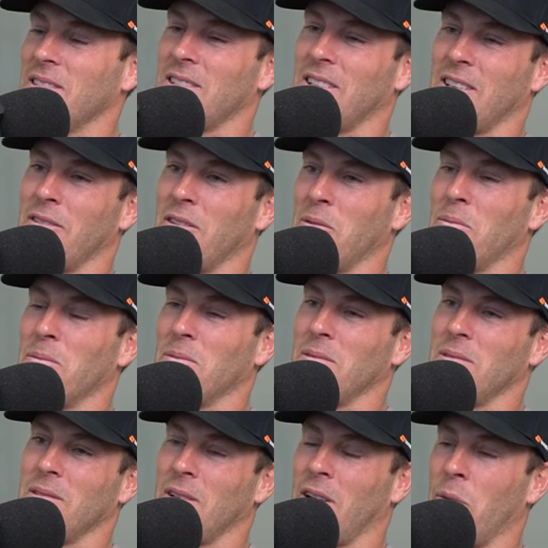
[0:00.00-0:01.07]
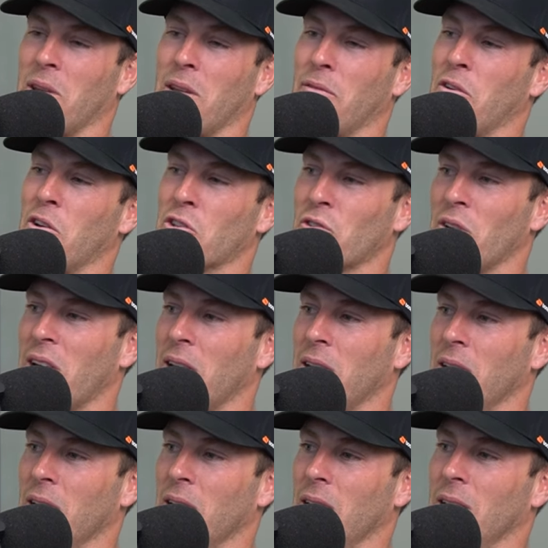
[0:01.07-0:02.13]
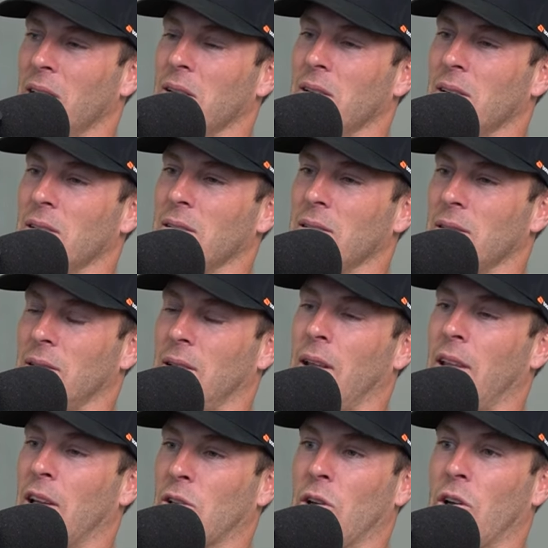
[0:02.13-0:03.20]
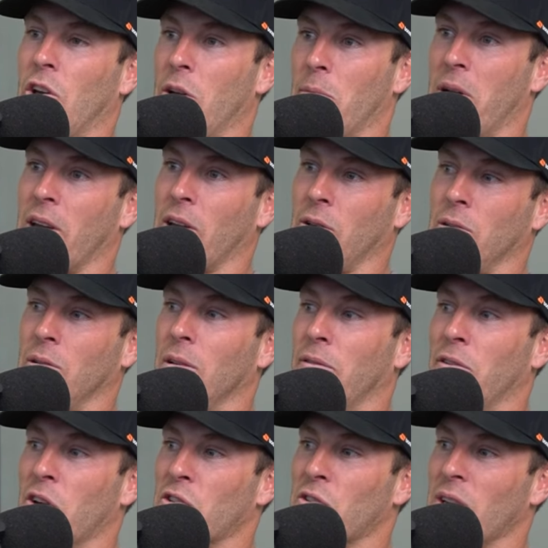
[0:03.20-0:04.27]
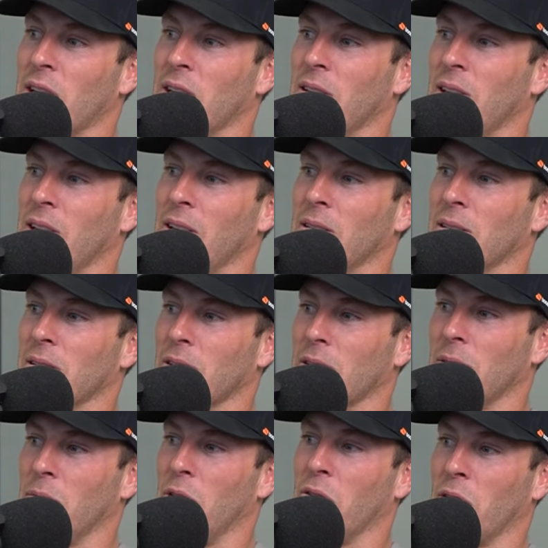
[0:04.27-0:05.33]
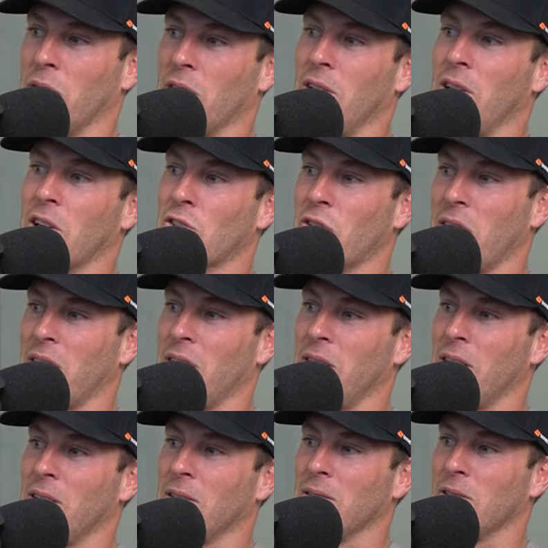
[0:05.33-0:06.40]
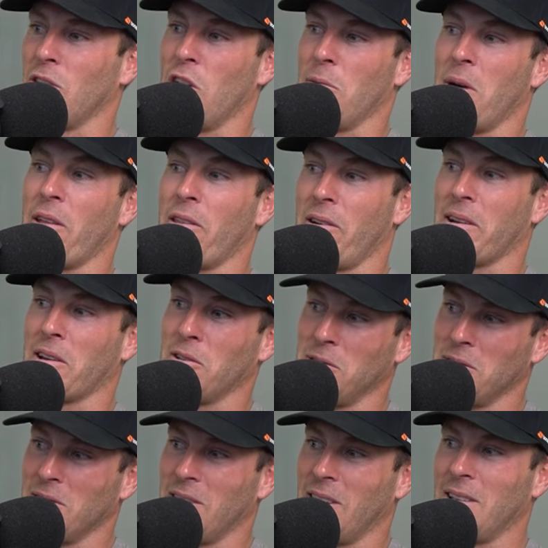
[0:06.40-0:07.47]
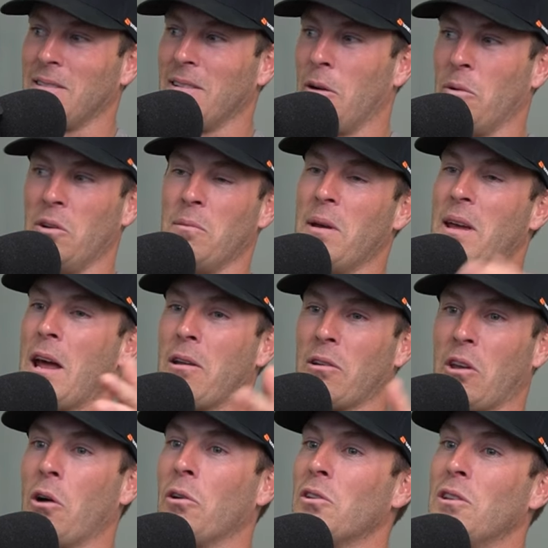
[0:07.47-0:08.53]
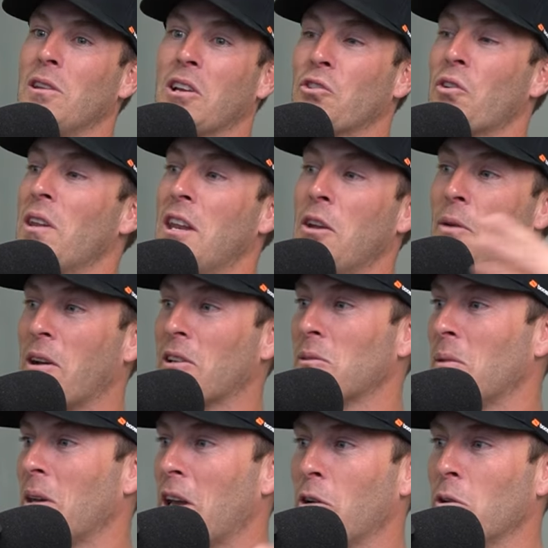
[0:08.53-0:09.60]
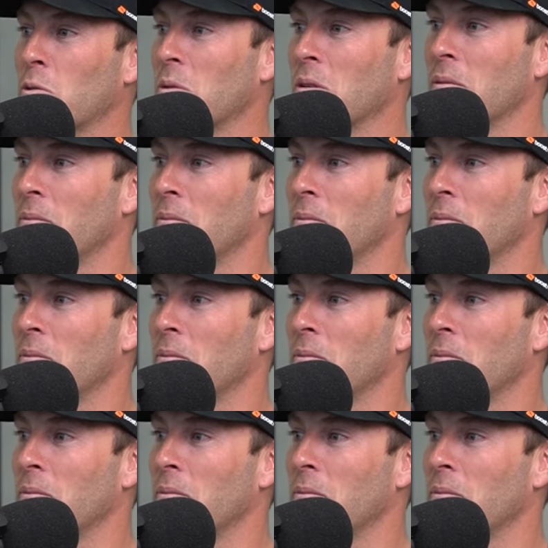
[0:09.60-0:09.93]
So I won the first round, and that's why I hurt my ankle the first round, and then moved on to the next round, and then hurt my other ankle, and then I wouldn't have been able to go into the next round anyway because my ankles were